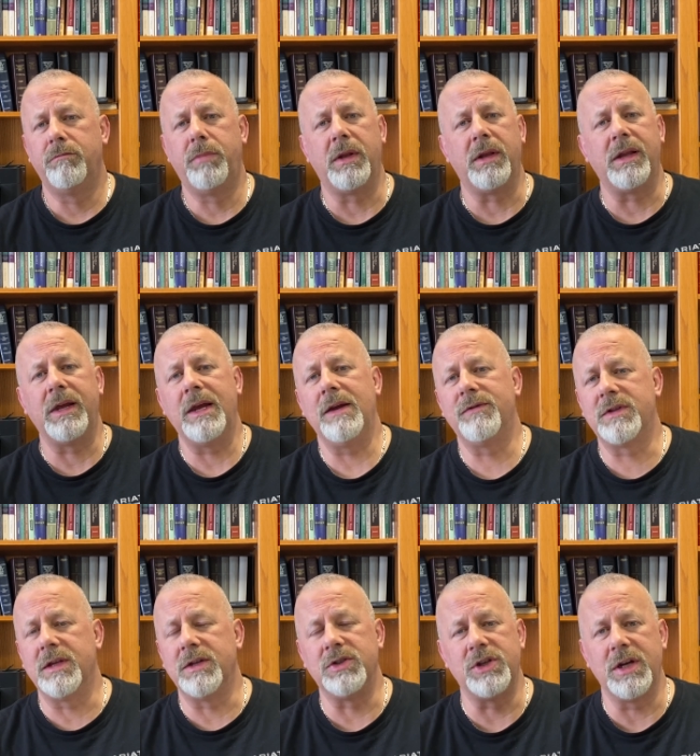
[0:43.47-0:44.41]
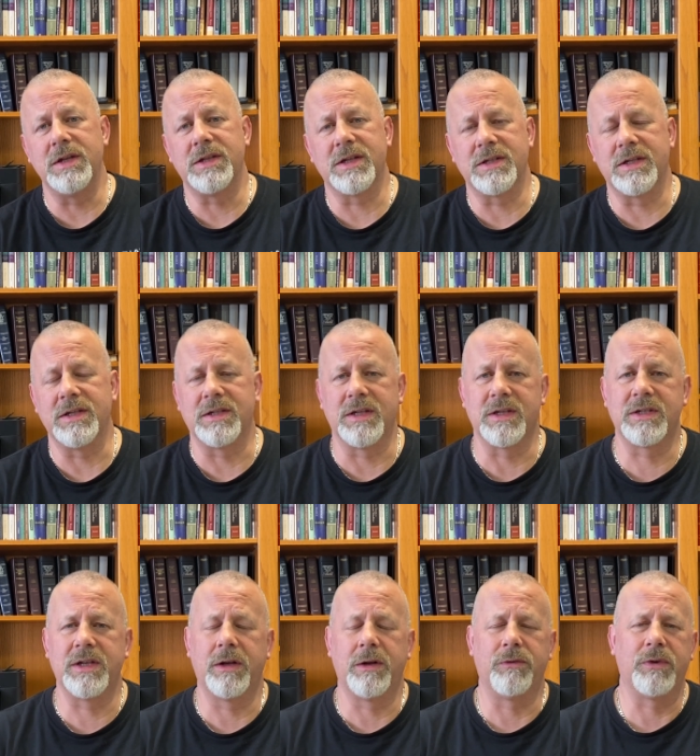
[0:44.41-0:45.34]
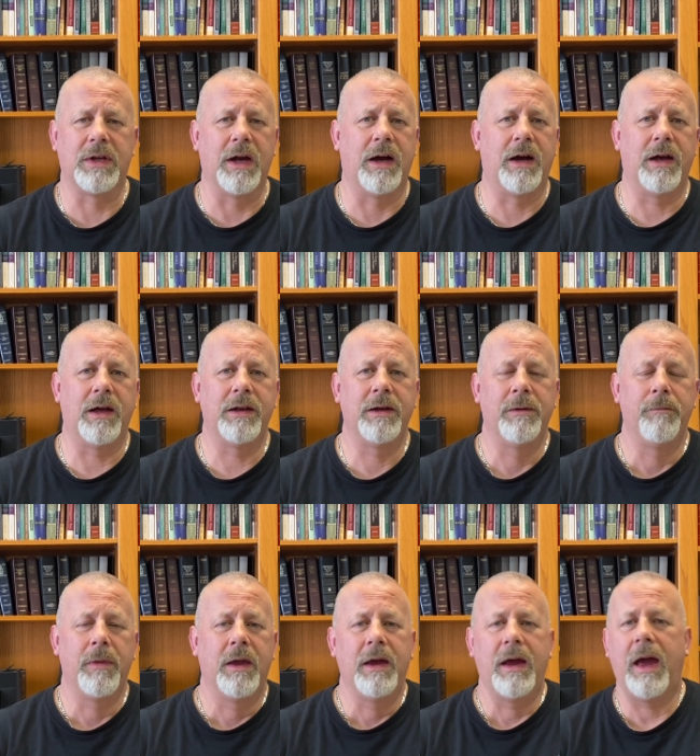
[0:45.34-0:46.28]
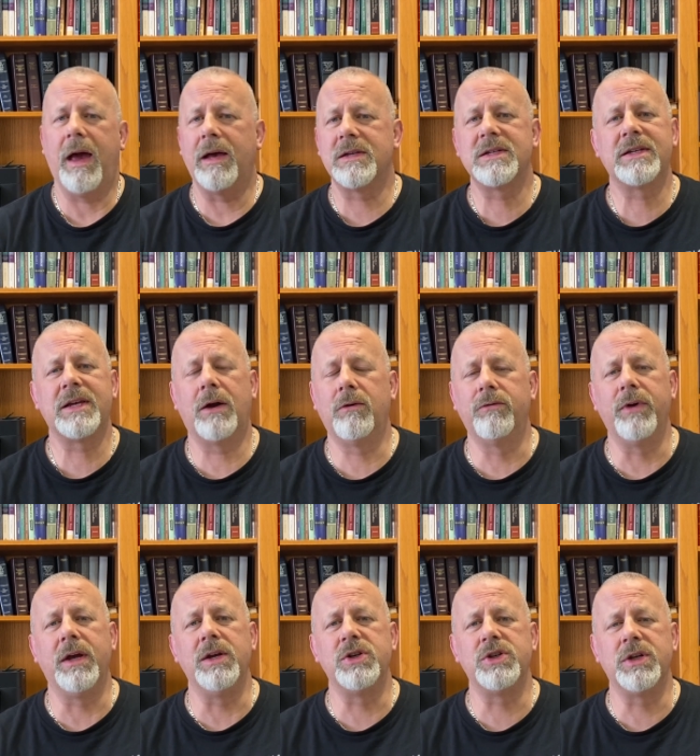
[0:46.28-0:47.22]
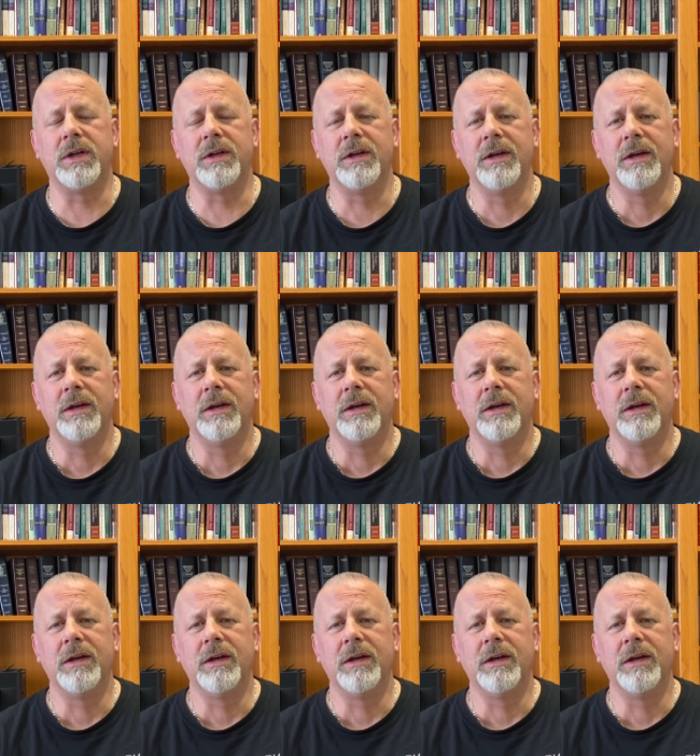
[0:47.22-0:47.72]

believes that Jesus is the Son of God has salvation,